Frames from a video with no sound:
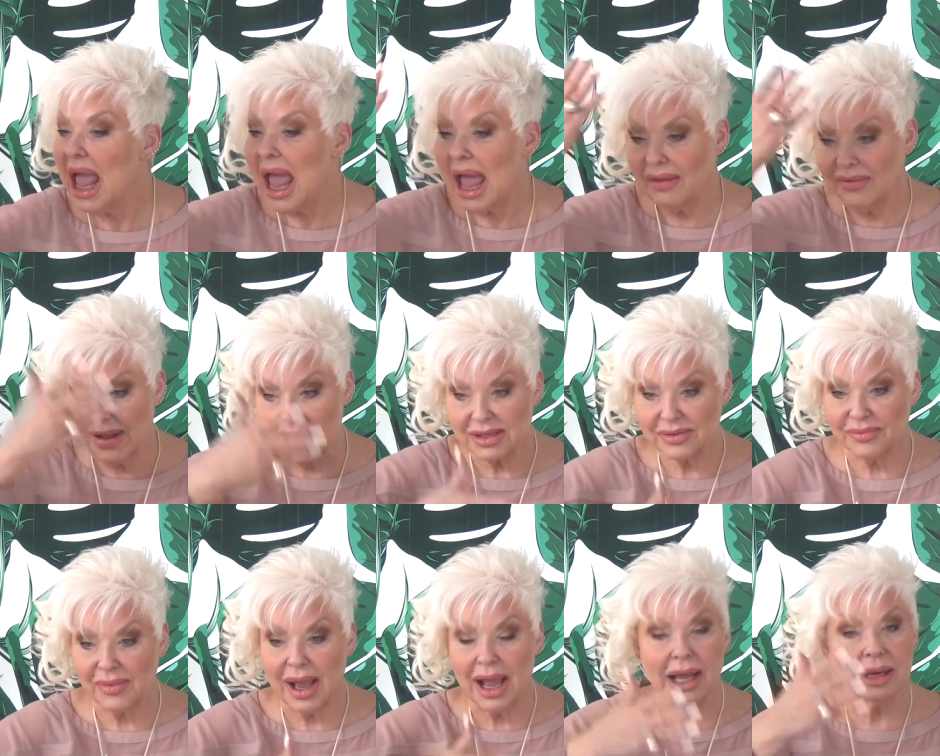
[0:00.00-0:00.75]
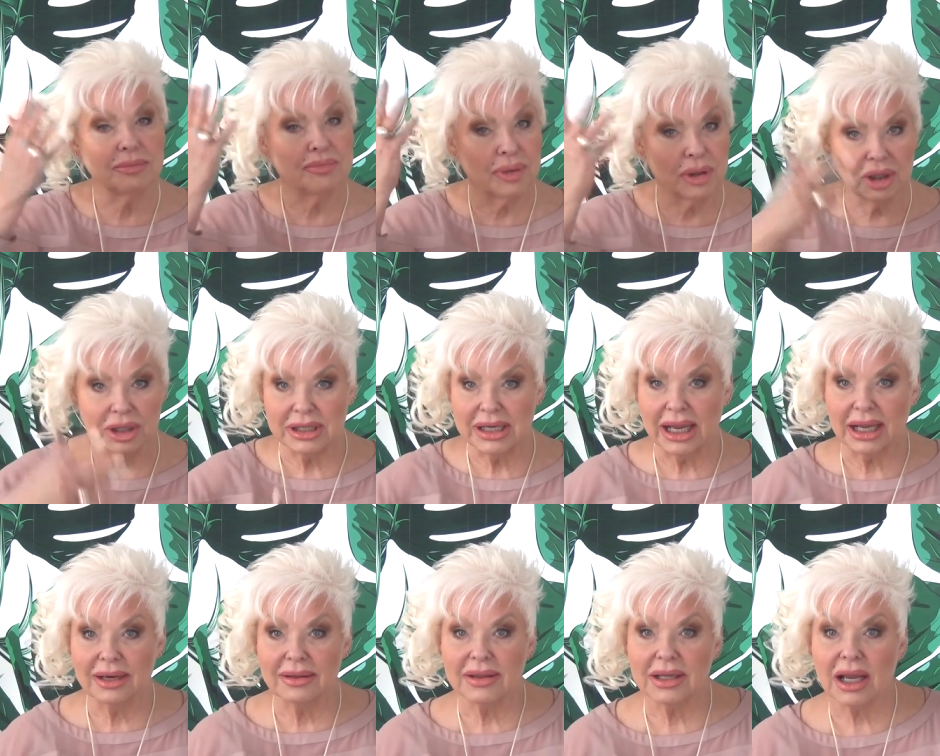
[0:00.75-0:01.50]
and that's fine put it
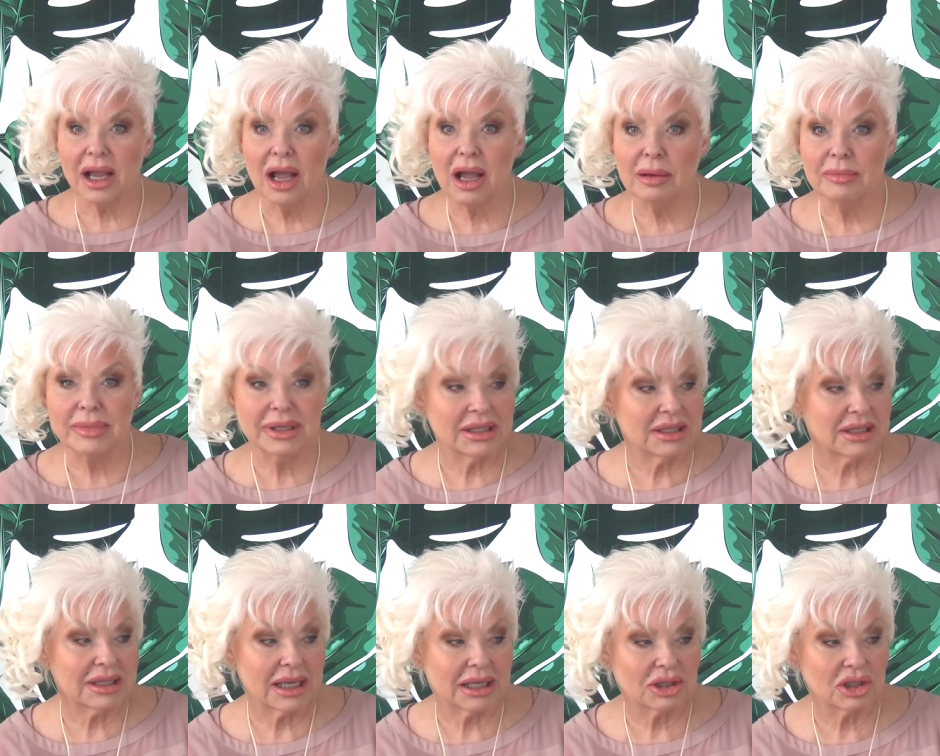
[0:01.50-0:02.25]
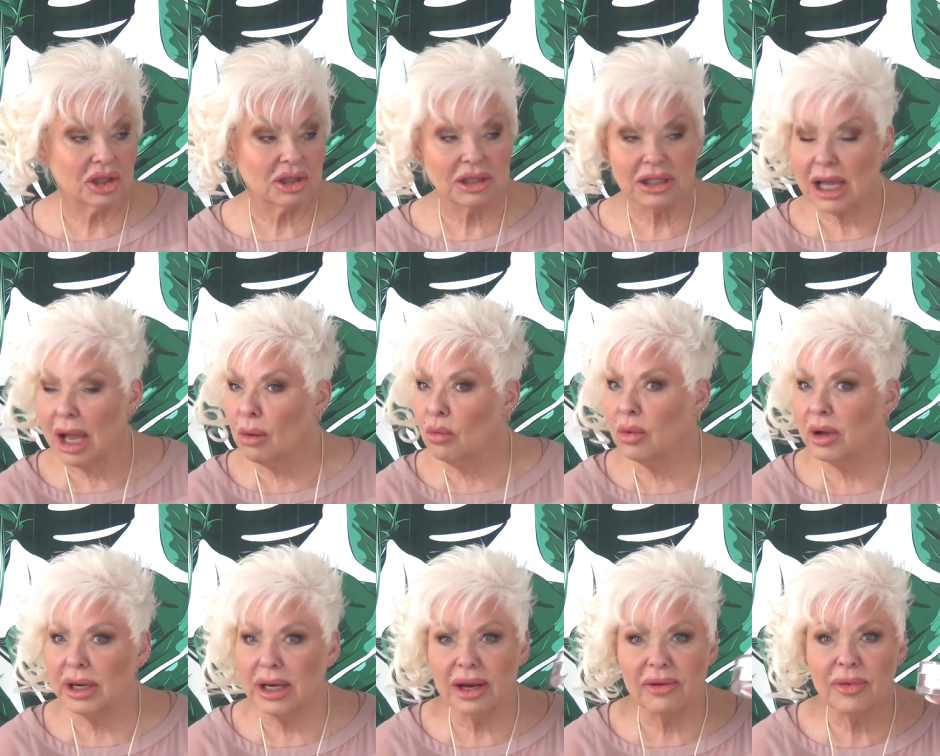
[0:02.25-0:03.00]
down in the comment sections I
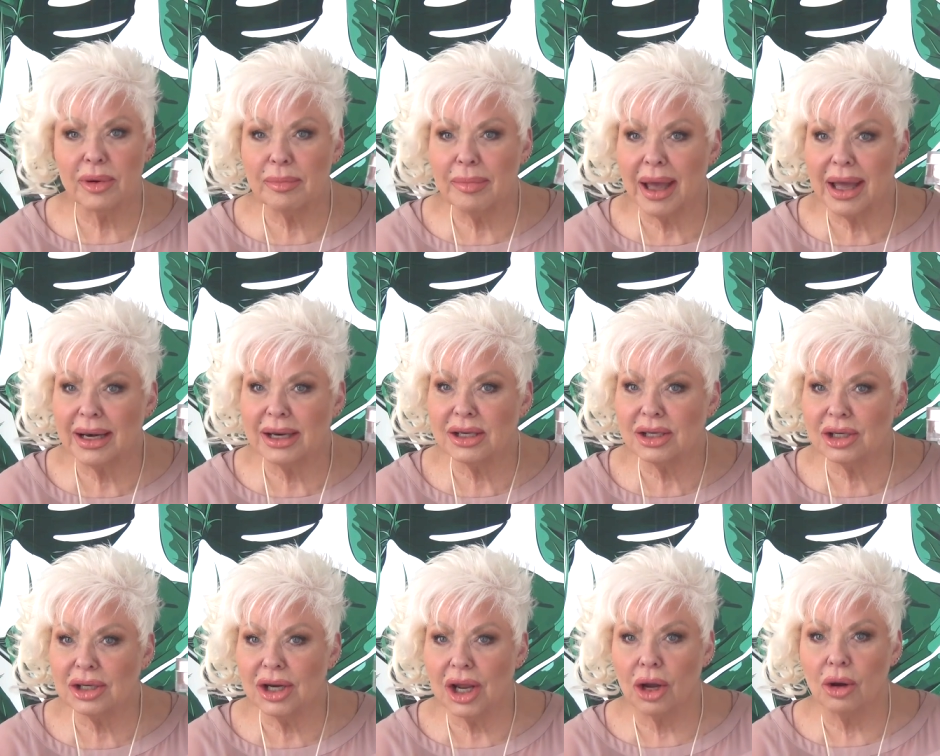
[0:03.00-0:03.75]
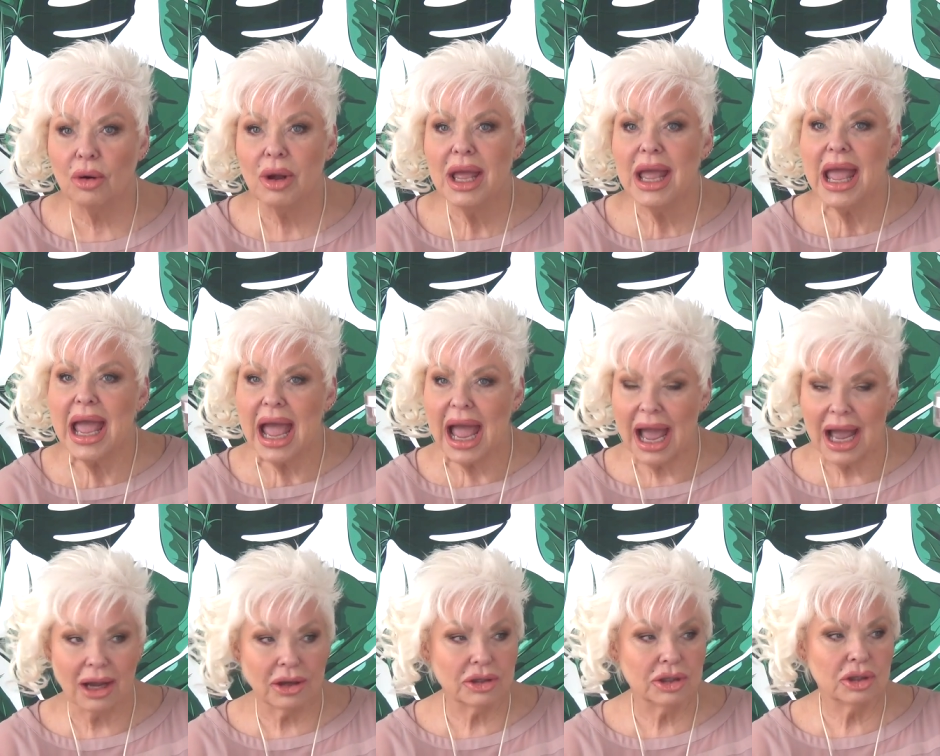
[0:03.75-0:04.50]
want everybody to know
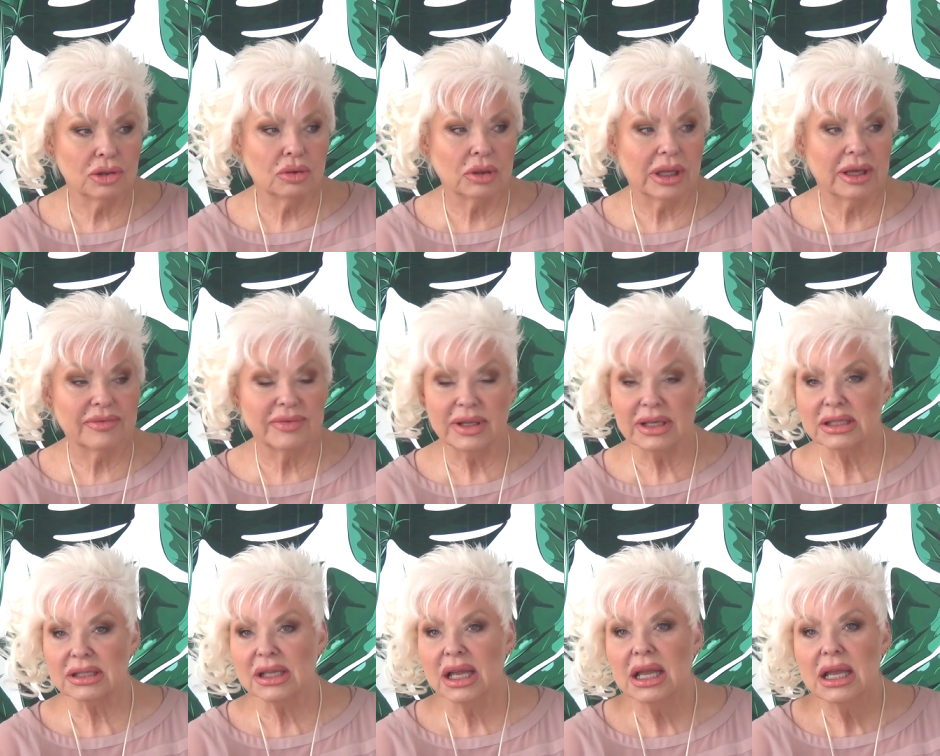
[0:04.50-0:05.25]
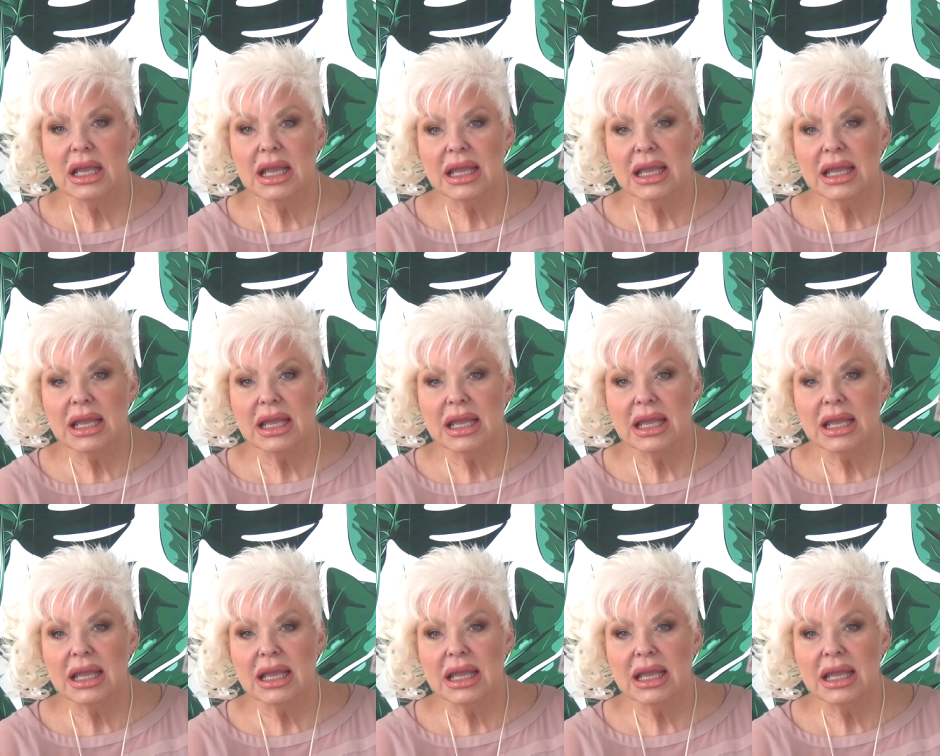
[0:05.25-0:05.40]
how you love this